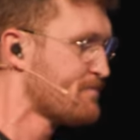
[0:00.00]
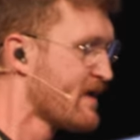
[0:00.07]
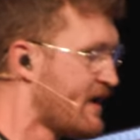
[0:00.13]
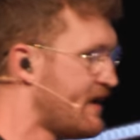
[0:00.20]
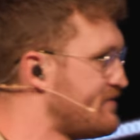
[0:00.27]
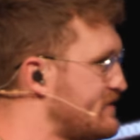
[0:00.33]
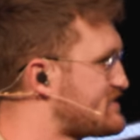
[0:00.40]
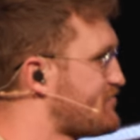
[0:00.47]

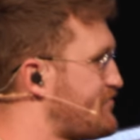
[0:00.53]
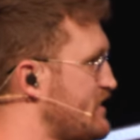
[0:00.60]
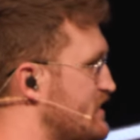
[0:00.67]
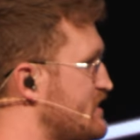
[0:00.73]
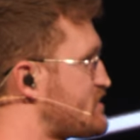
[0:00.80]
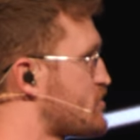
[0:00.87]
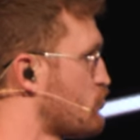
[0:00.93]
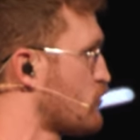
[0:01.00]
in this
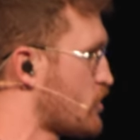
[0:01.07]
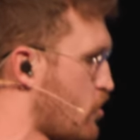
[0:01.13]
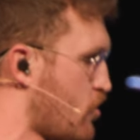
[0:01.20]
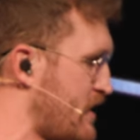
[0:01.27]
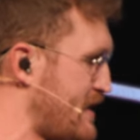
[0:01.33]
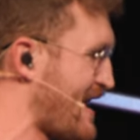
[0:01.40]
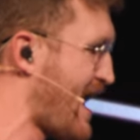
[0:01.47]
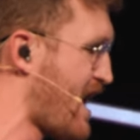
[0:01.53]
village, and we're
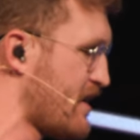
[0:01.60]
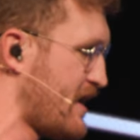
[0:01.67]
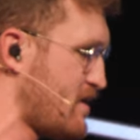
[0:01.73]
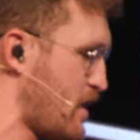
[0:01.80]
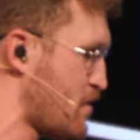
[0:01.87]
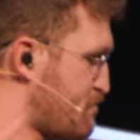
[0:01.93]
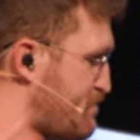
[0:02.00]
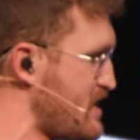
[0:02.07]
going down, and,
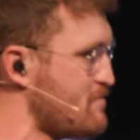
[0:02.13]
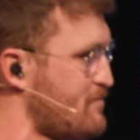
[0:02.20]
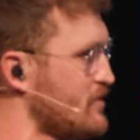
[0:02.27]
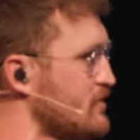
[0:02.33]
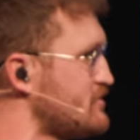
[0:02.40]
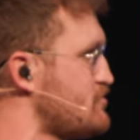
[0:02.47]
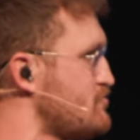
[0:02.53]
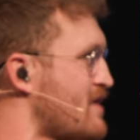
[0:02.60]
and people
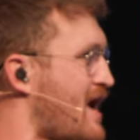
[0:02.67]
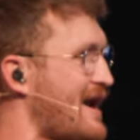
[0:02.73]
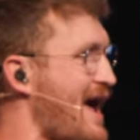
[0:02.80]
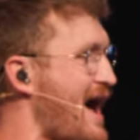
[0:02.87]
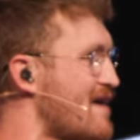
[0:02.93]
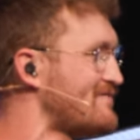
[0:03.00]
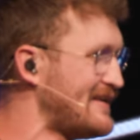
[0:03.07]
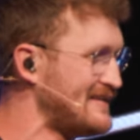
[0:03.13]
do not
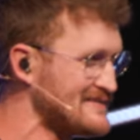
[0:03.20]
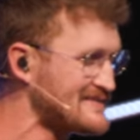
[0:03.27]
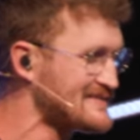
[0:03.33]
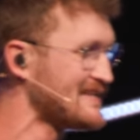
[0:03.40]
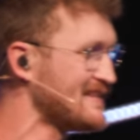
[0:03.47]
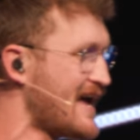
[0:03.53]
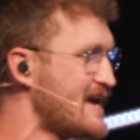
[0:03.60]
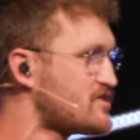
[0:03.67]
have
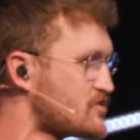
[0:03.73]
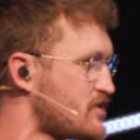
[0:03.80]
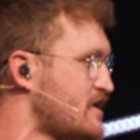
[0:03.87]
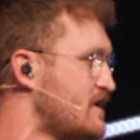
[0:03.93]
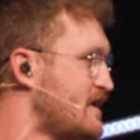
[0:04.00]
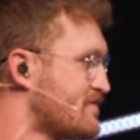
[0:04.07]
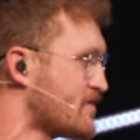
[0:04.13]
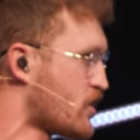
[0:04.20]
insulation
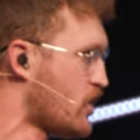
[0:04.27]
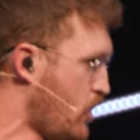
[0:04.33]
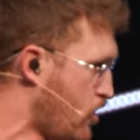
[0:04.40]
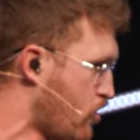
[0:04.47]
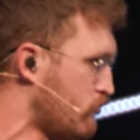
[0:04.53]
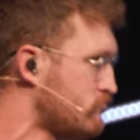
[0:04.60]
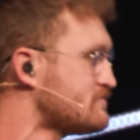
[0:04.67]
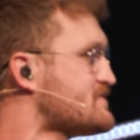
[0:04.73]
in their
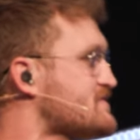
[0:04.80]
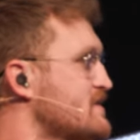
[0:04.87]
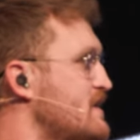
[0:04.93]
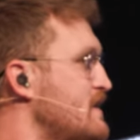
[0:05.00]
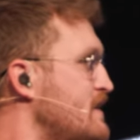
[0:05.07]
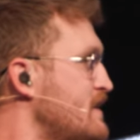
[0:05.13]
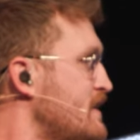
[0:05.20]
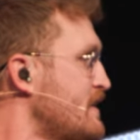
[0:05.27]
homes
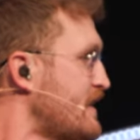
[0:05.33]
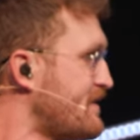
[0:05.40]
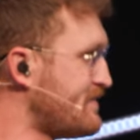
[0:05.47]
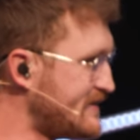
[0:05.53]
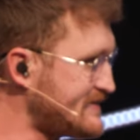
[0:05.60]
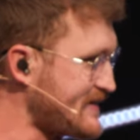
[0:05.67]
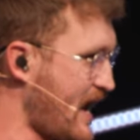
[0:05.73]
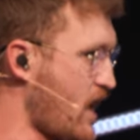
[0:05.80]
in
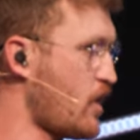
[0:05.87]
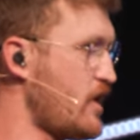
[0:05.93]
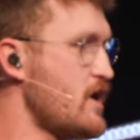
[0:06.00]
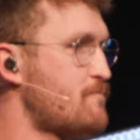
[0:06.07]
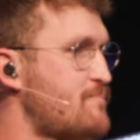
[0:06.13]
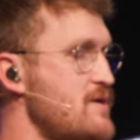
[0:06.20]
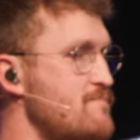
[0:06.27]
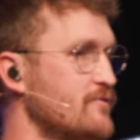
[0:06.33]
this area.
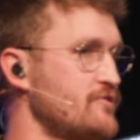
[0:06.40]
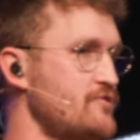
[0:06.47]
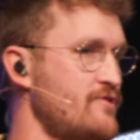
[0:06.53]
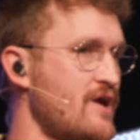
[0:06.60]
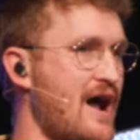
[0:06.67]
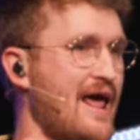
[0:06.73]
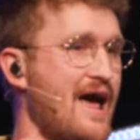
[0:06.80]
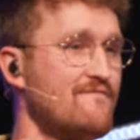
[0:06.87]
People do
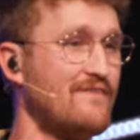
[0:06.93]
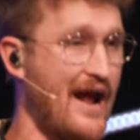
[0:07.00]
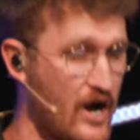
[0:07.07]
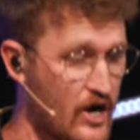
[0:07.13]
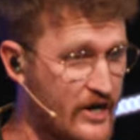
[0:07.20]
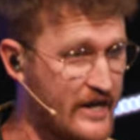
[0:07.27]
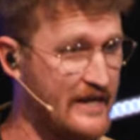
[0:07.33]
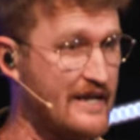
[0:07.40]
not have
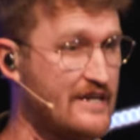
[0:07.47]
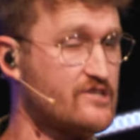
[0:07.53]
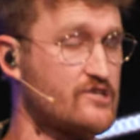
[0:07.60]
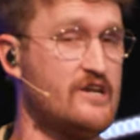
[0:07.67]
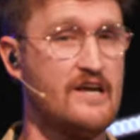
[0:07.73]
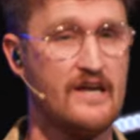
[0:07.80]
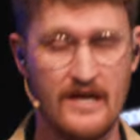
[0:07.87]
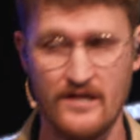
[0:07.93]
air
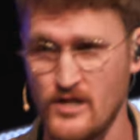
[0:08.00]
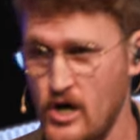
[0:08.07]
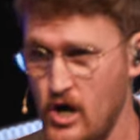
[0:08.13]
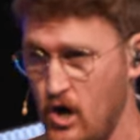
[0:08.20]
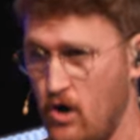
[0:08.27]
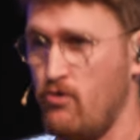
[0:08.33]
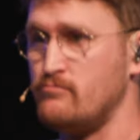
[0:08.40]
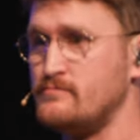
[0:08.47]
conditioning in their
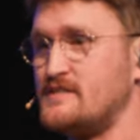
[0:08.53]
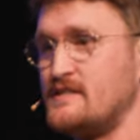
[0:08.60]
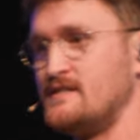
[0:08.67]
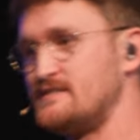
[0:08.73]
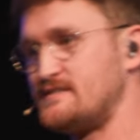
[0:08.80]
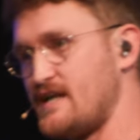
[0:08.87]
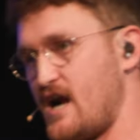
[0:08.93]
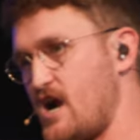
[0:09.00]
homes in
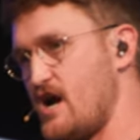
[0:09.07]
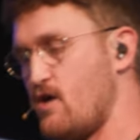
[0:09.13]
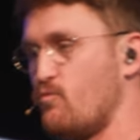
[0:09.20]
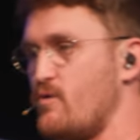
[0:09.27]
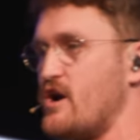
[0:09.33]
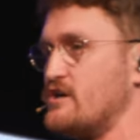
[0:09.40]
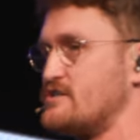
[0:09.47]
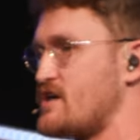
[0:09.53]
this area.
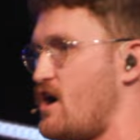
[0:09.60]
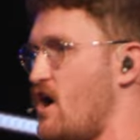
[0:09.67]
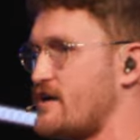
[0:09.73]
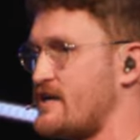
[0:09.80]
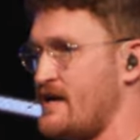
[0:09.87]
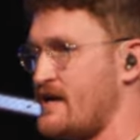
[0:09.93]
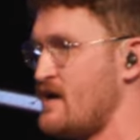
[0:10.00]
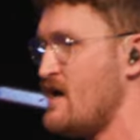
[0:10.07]
We are
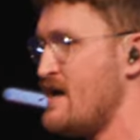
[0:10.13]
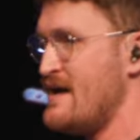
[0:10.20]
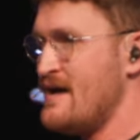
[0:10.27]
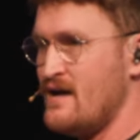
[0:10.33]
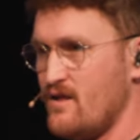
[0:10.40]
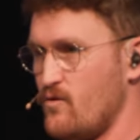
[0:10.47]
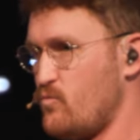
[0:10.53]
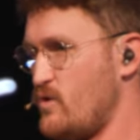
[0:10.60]
talking,
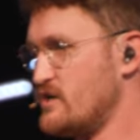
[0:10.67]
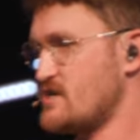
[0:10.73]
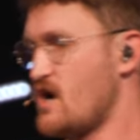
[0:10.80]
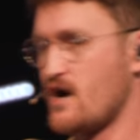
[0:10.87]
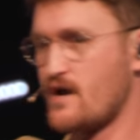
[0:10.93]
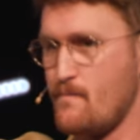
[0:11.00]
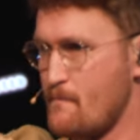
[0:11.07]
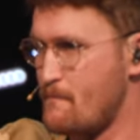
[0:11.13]
we're
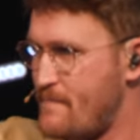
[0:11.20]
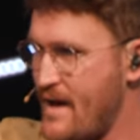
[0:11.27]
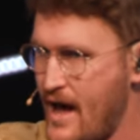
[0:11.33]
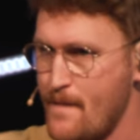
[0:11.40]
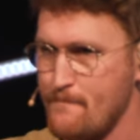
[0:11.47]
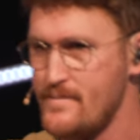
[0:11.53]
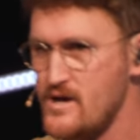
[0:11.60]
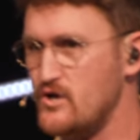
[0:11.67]
talking
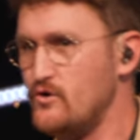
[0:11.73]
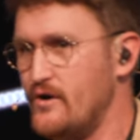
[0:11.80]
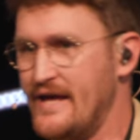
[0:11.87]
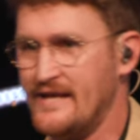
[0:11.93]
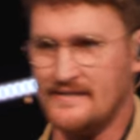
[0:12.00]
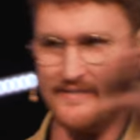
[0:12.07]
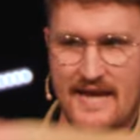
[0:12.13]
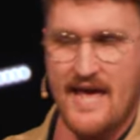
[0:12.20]
bamboo
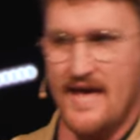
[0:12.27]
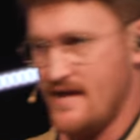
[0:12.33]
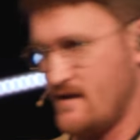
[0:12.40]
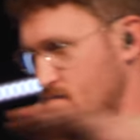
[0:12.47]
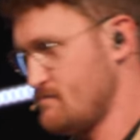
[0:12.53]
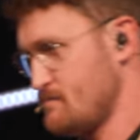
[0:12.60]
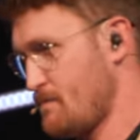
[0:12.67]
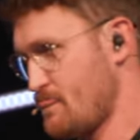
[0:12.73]
and tin,
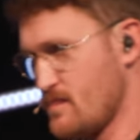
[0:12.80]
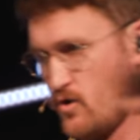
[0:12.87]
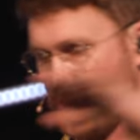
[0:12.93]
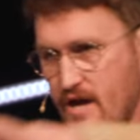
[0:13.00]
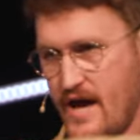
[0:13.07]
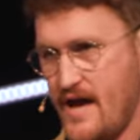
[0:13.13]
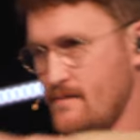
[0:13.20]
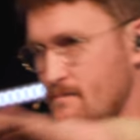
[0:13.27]

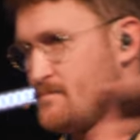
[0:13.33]
okay?